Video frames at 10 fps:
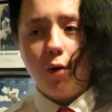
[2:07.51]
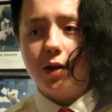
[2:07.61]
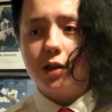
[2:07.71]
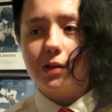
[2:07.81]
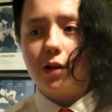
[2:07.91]

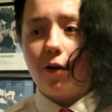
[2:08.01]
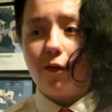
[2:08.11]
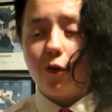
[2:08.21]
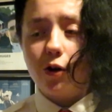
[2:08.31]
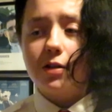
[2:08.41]
which is their
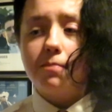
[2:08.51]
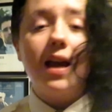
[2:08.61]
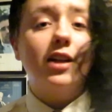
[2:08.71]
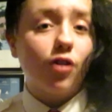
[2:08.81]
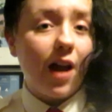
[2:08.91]
first
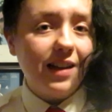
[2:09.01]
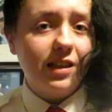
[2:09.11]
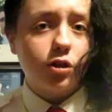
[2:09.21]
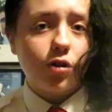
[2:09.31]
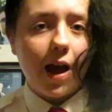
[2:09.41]
major
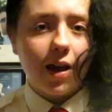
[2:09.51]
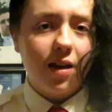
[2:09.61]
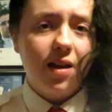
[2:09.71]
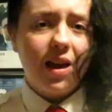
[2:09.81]
indie track.